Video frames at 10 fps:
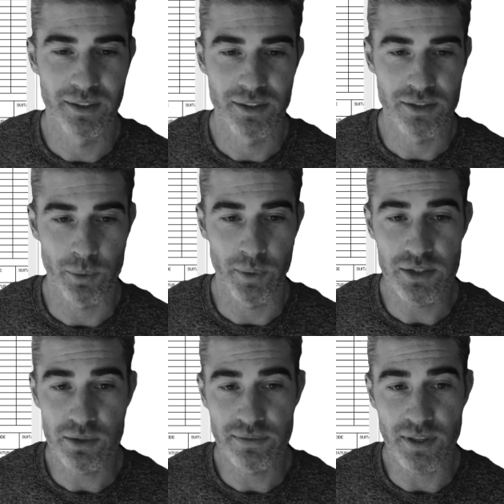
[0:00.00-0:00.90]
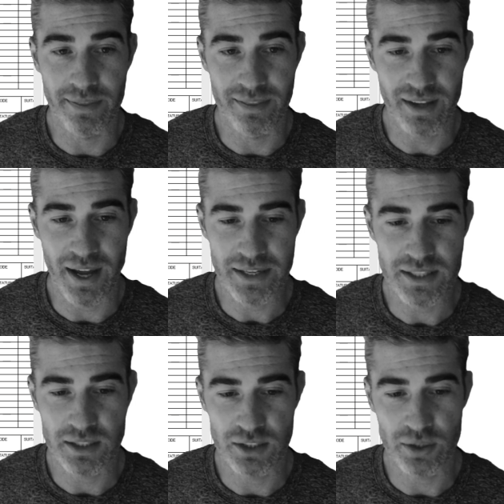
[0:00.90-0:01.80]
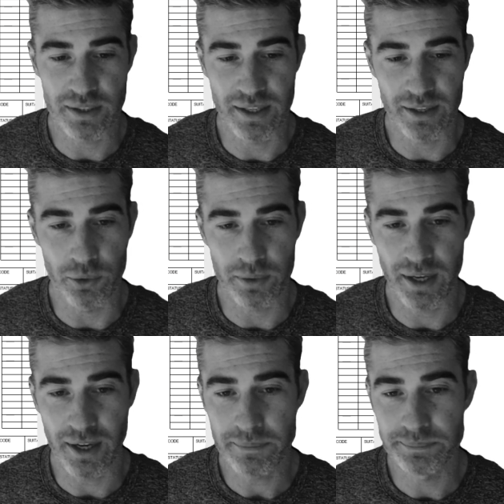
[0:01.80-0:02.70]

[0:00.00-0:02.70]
So once you've done that, you can hit OK.